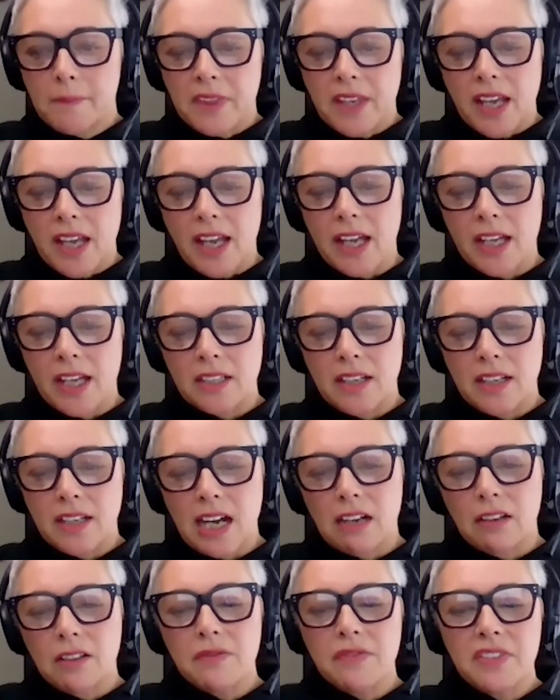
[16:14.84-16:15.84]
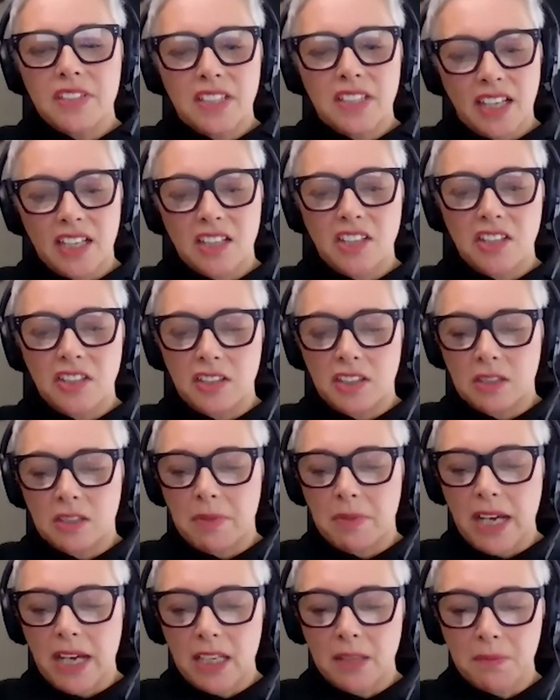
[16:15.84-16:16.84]
And our invitation in the
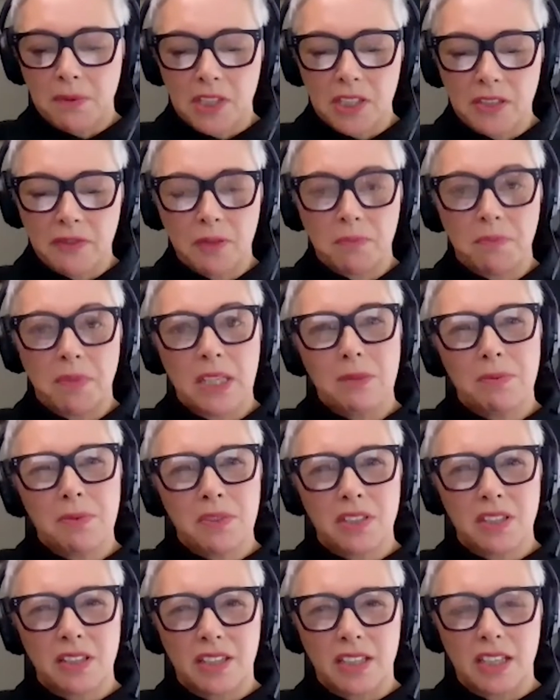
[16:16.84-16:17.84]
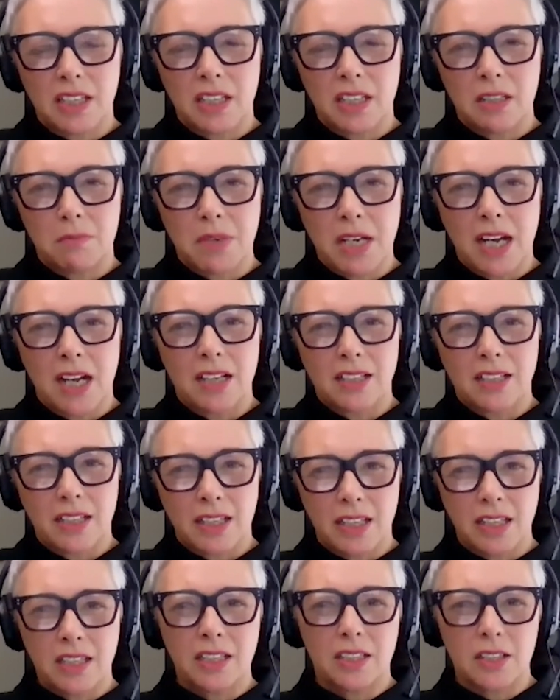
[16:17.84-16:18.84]
paper is for people to think about
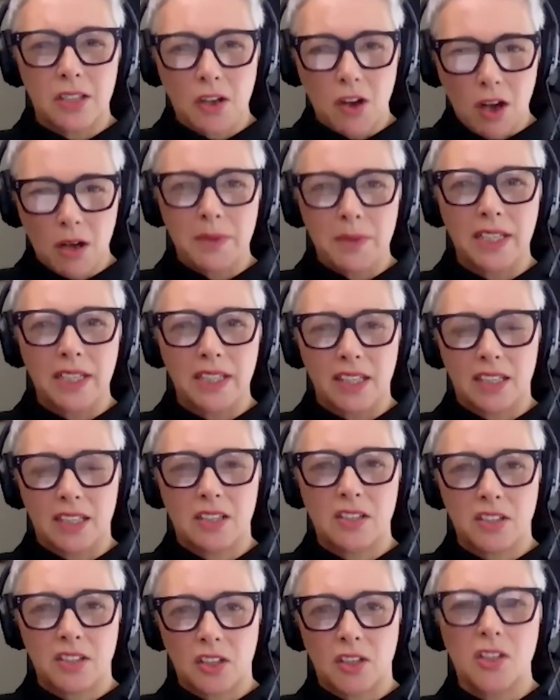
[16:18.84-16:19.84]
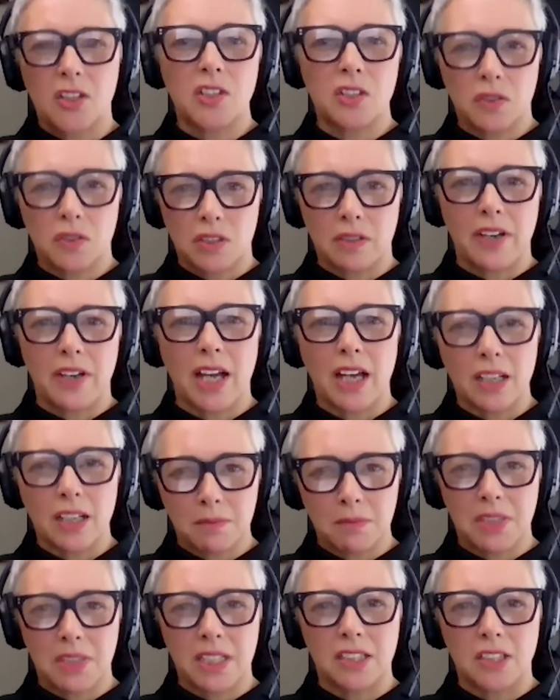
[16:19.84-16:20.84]
economic and social
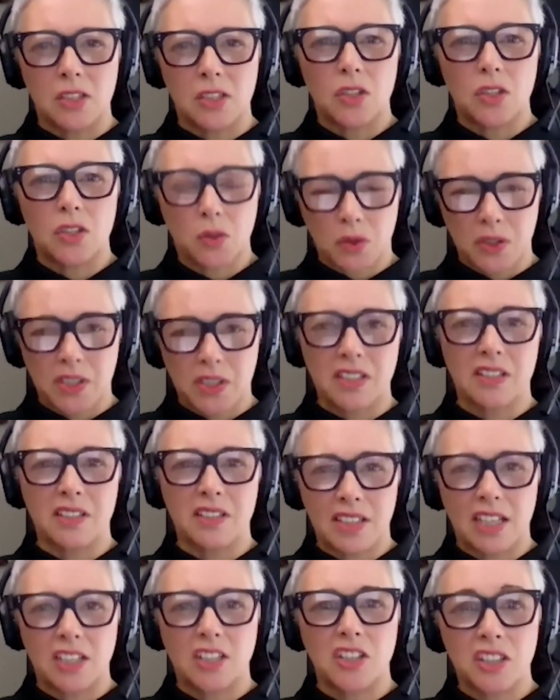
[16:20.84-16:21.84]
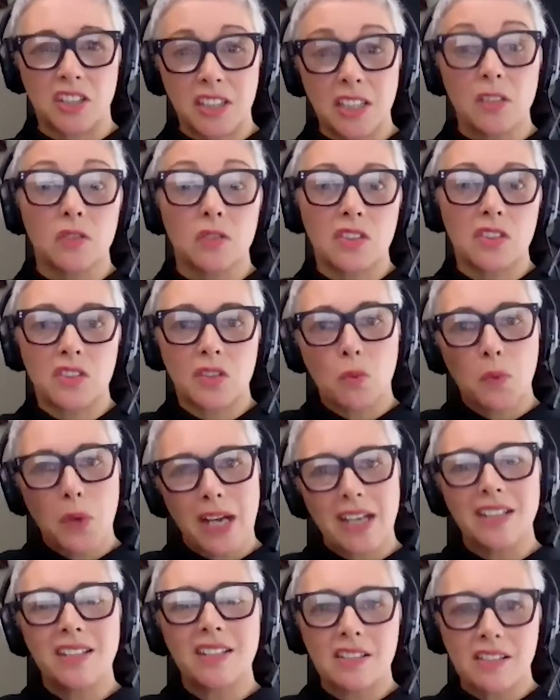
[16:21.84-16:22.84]
development choices as shields. The
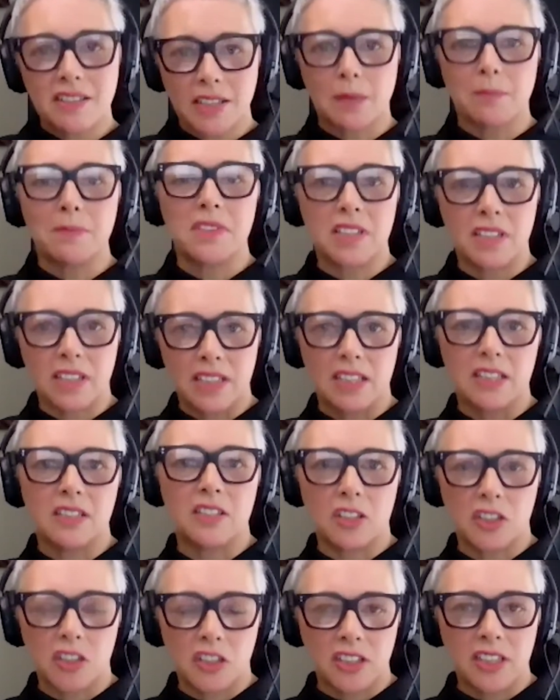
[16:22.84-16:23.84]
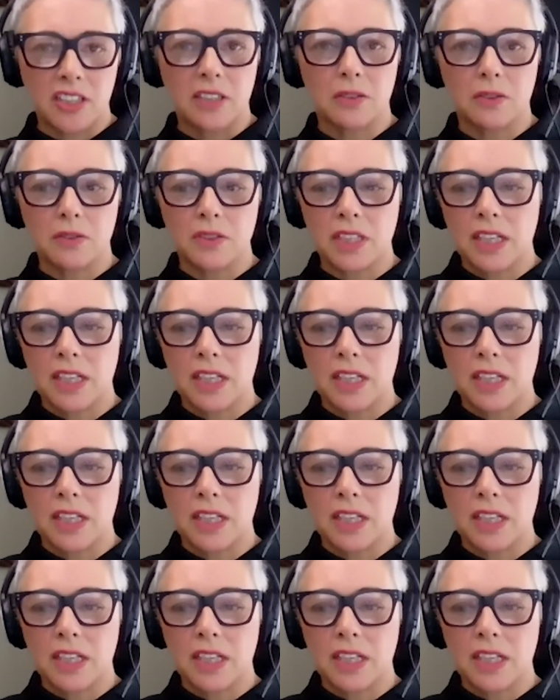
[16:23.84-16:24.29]
wage subsidy is a shield.